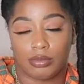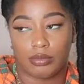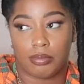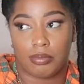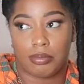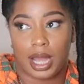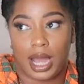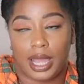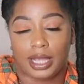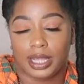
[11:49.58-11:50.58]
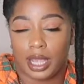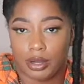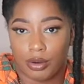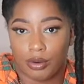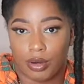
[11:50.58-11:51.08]
my
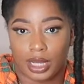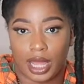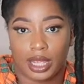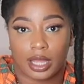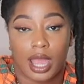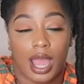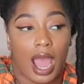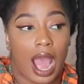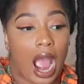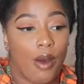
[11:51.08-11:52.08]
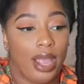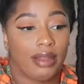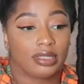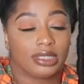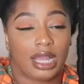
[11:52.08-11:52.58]
category. Like I would
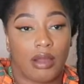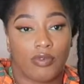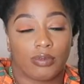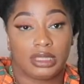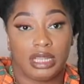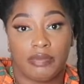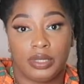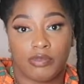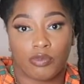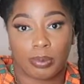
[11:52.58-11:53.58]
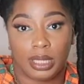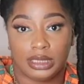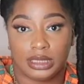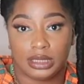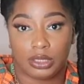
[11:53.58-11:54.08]
have to shop from 7 different
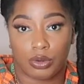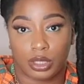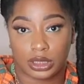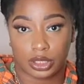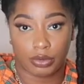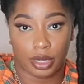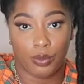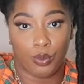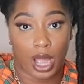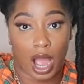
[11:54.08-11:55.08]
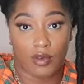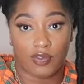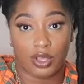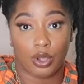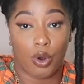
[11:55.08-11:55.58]
places in order to create one
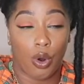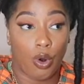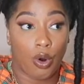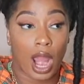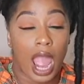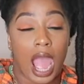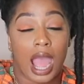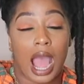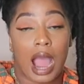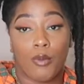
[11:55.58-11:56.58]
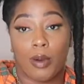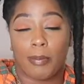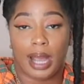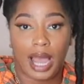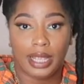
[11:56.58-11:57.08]
outfit, or I would
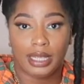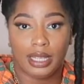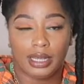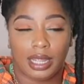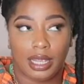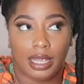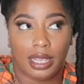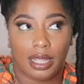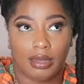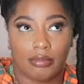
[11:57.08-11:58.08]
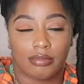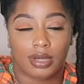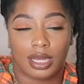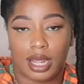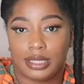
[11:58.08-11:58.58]
buy it and
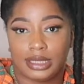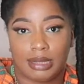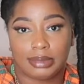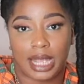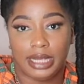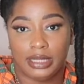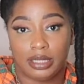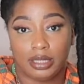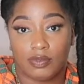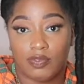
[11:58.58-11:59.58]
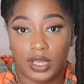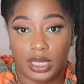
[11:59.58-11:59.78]
a lot of times I either couldn't fit